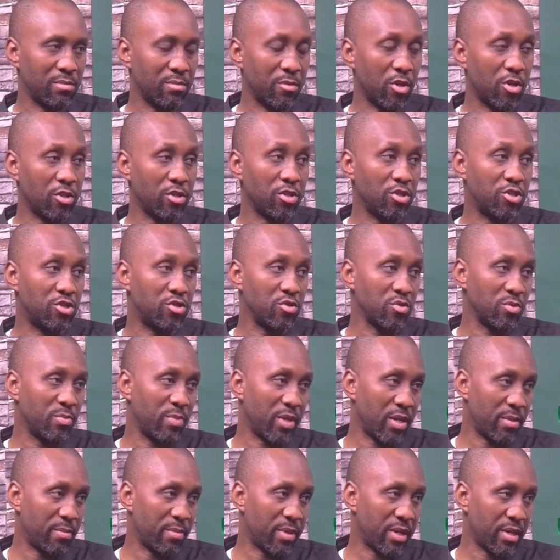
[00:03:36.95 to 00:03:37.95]
But it should
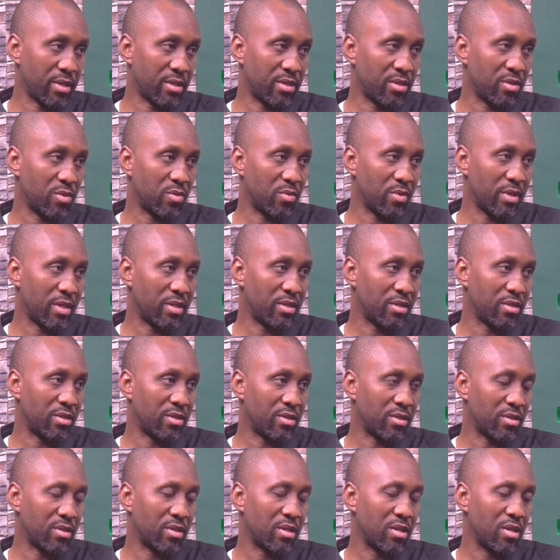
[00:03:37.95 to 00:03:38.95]
be a blessing when
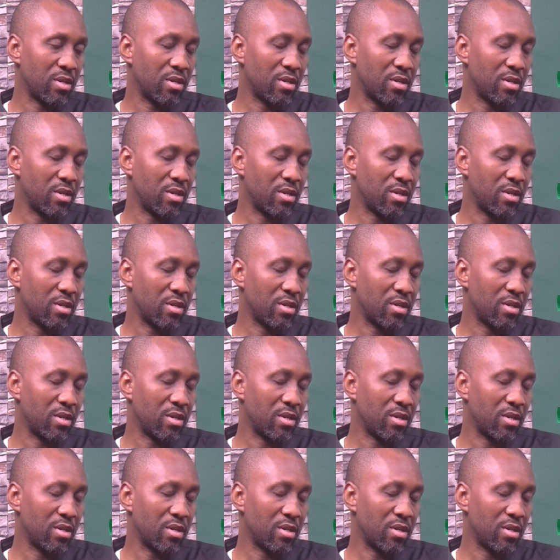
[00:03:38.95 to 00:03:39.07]
it's